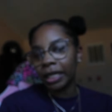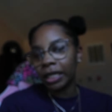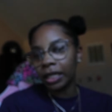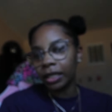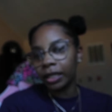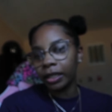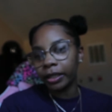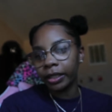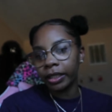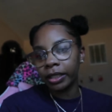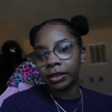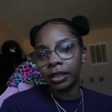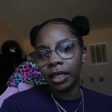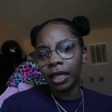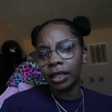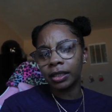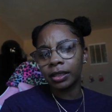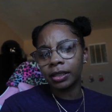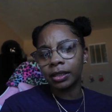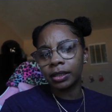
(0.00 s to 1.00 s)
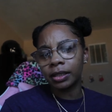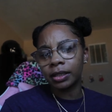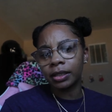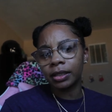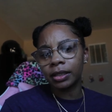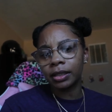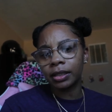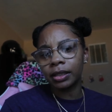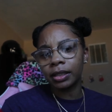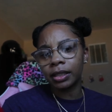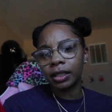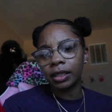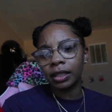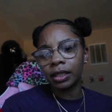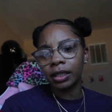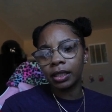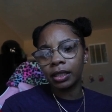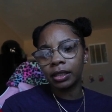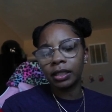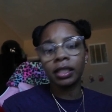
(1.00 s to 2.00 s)
but it takes
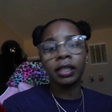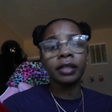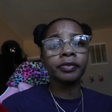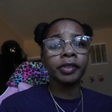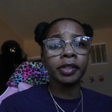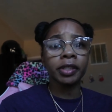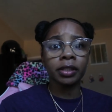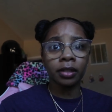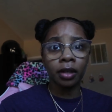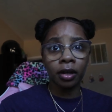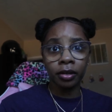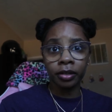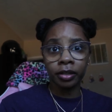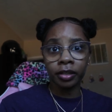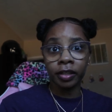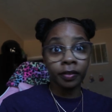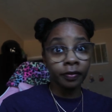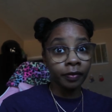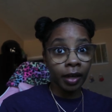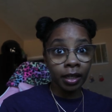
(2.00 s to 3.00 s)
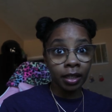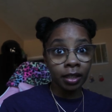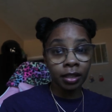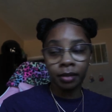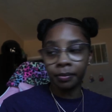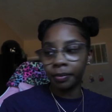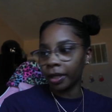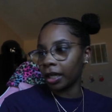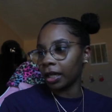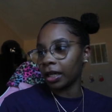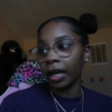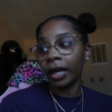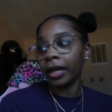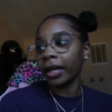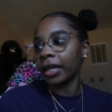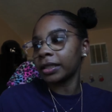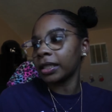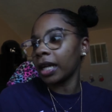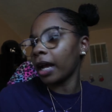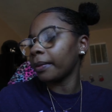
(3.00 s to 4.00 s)
deliveries longer if I get it in pink and I
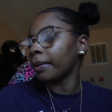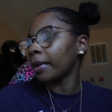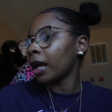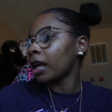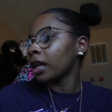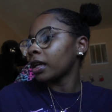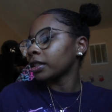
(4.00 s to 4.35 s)
ain't got time.